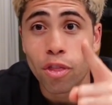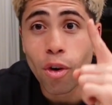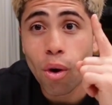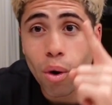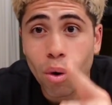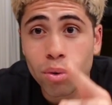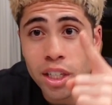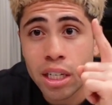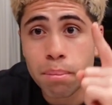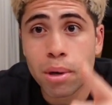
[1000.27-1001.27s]
the
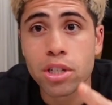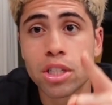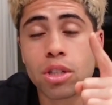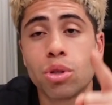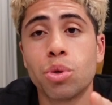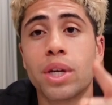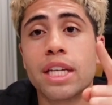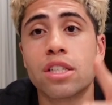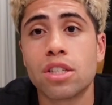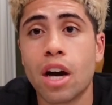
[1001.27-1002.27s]
only person who
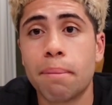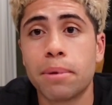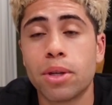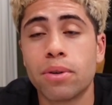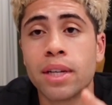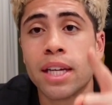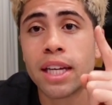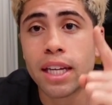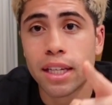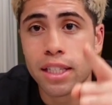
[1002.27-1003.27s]
can stop you
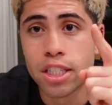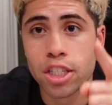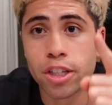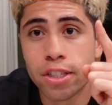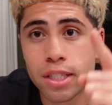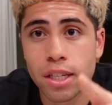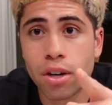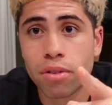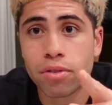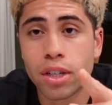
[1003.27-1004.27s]
is
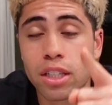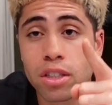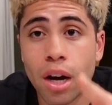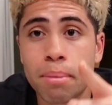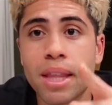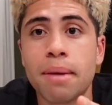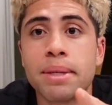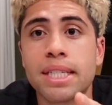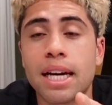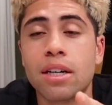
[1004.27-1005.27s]
yourself. Adopt that
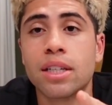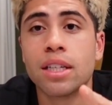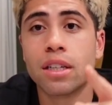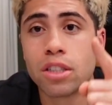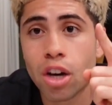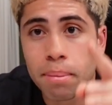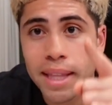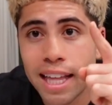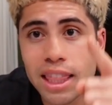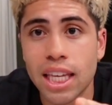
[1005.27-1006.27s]
mentality. Adopt
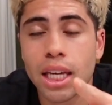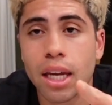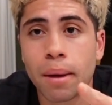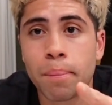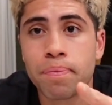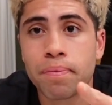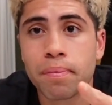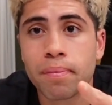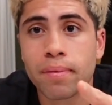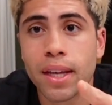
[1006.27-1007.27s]
that thinking.
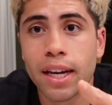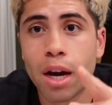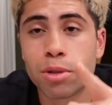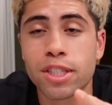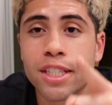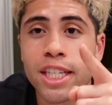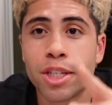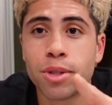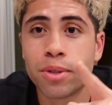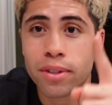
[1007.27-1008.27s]
And I will see
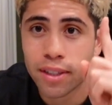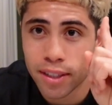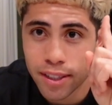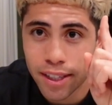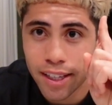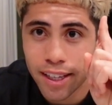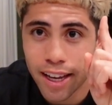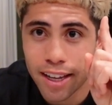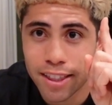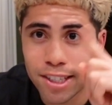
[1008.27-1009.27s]
you
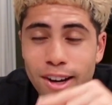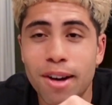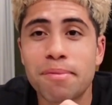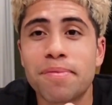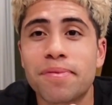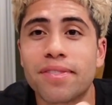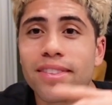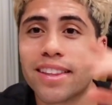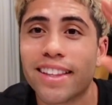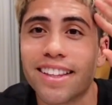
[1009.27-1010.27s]
at the top.
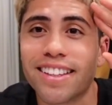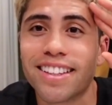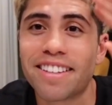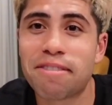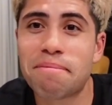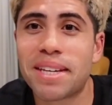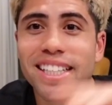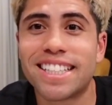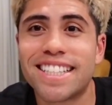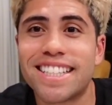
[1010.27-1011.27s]
Peace.